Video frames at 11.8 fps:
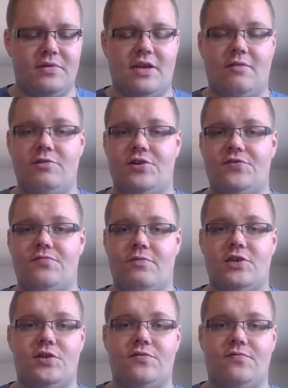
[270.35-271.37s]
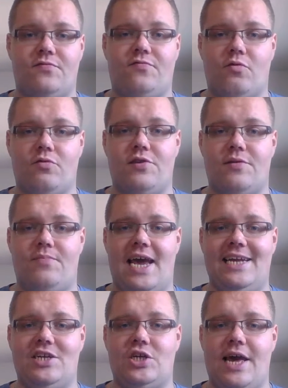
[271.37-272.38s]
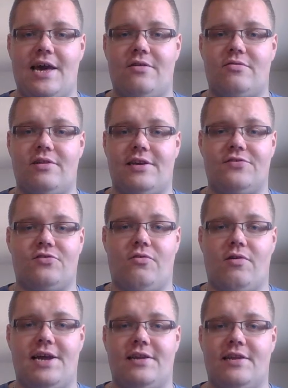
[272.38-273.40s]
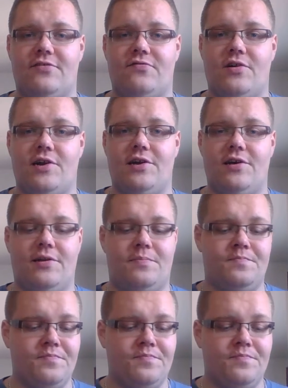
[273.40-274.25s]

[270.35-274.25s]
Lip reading: which for the page count is great. That's very good.